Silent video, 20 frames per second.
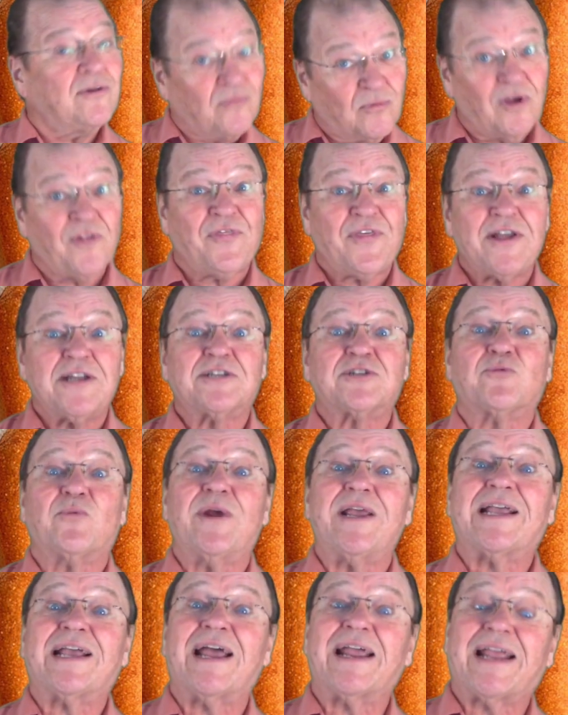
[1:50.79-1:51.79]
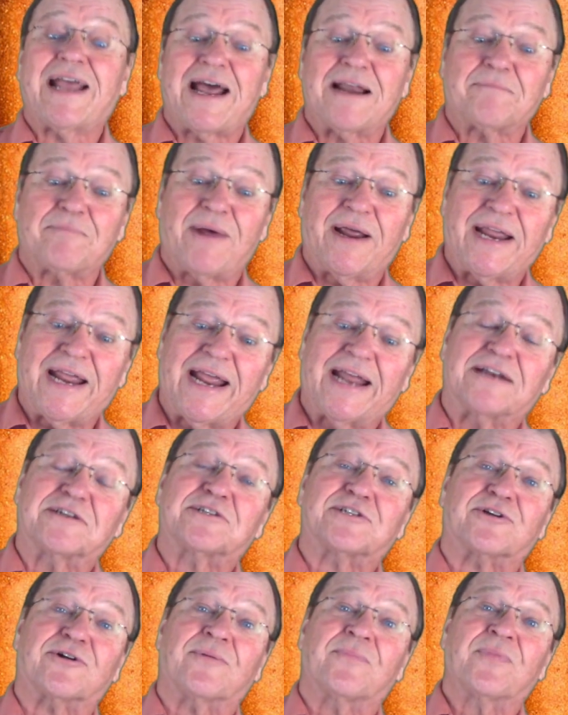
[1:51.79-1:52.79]
Well, this week I got my
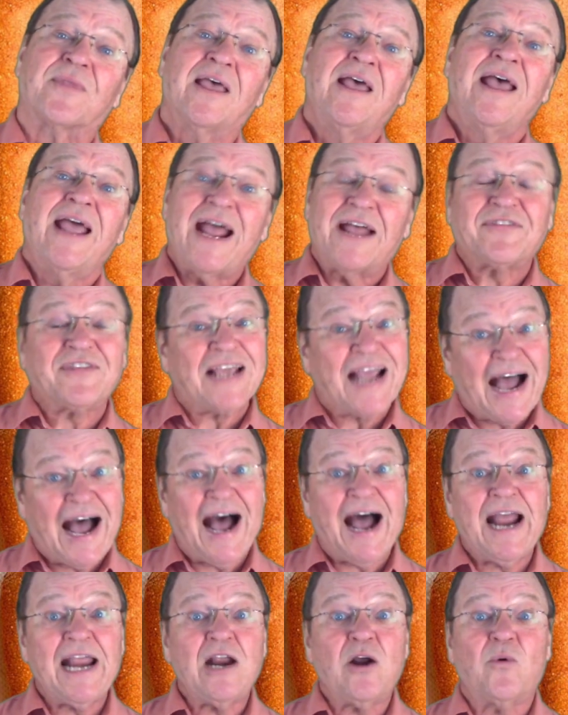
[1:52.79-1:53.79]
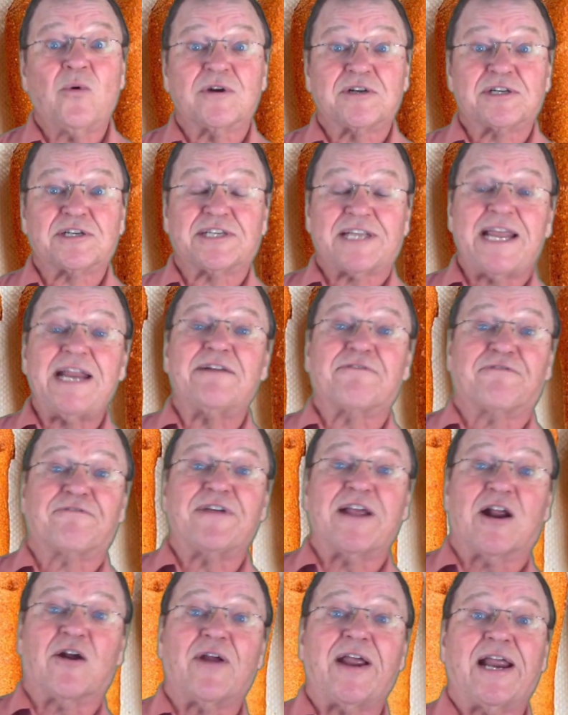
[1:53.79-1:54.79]
answer. At the Iowa State
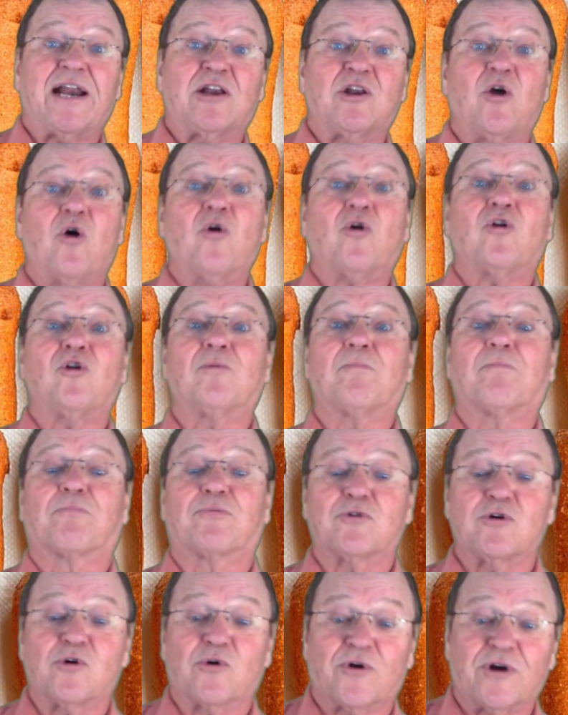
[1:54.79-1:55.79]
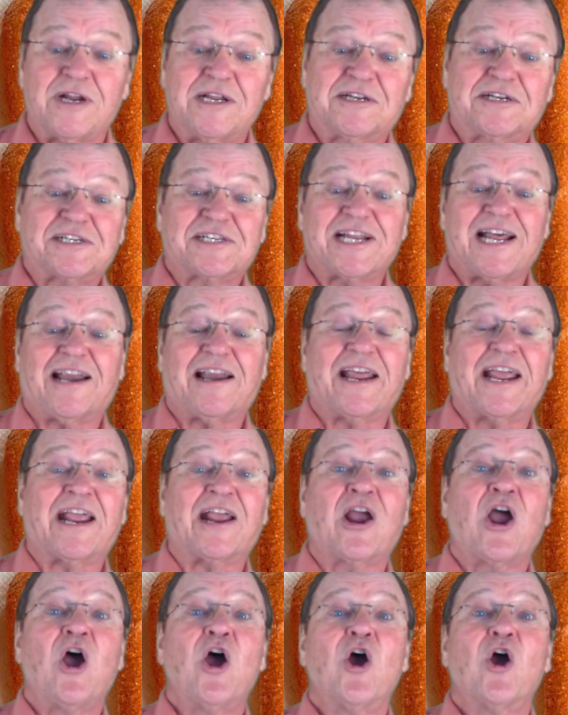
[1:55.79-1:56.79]
Fair, a local brewer is
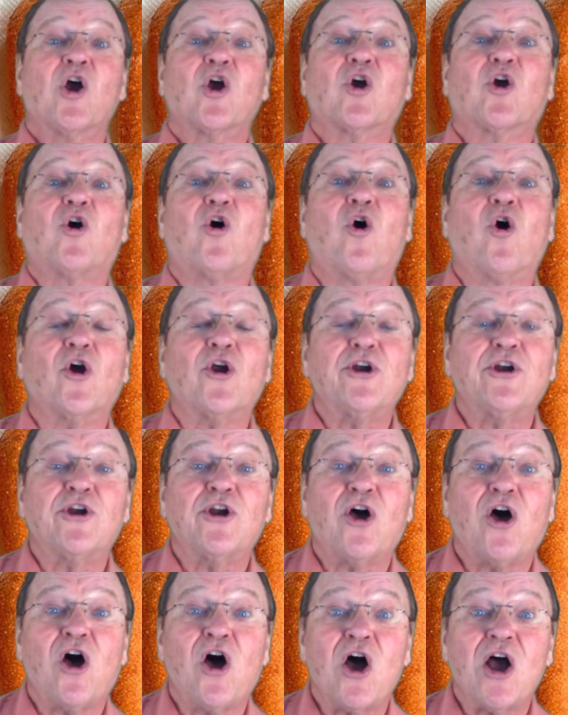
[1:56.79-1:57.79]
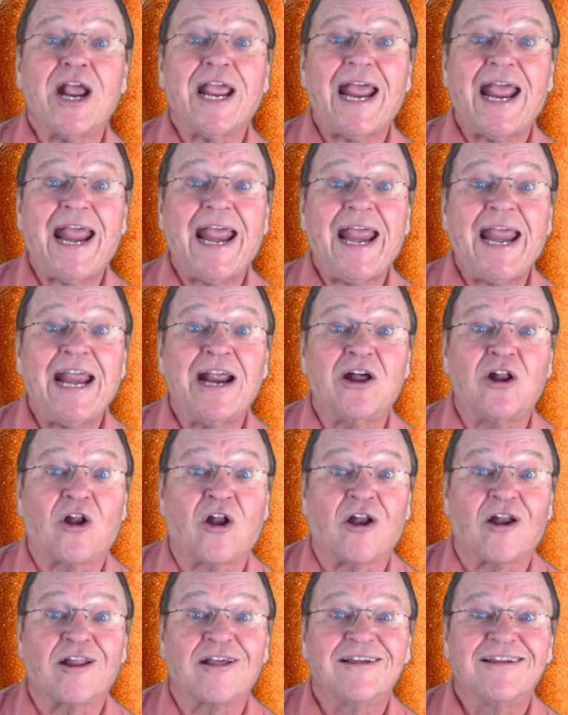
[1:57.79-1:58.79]
selling corn dog
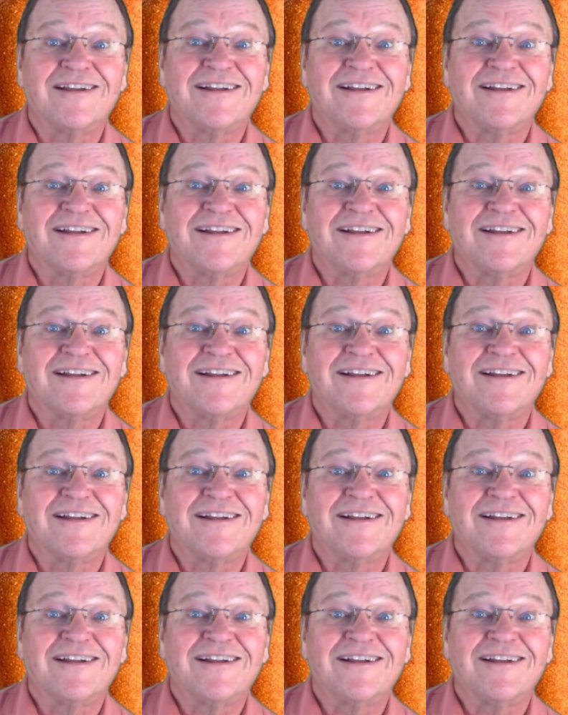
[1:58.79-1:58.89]
ale.